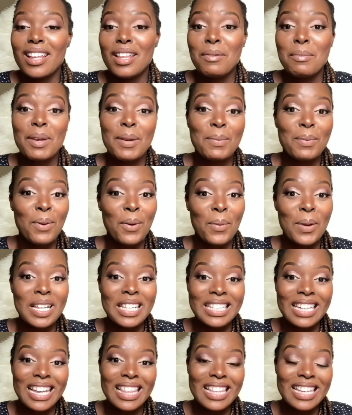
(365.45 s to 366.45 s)
People always
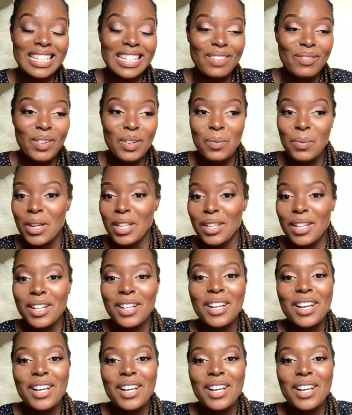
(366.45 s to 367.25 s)
say this, even when